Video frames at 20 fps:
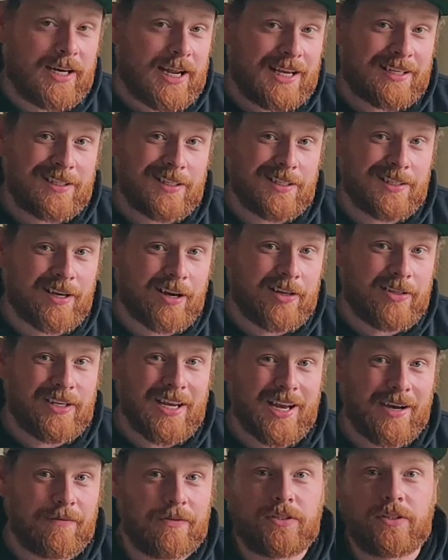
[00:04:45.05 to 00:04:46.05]
as it does
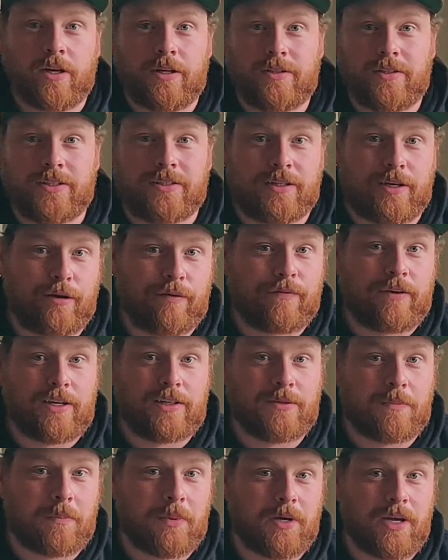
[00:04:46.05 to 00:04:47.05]
advertise itself
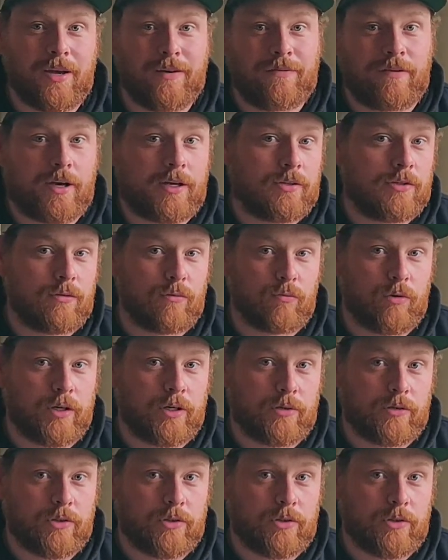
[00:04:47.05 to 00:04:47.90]
as a BFS reel.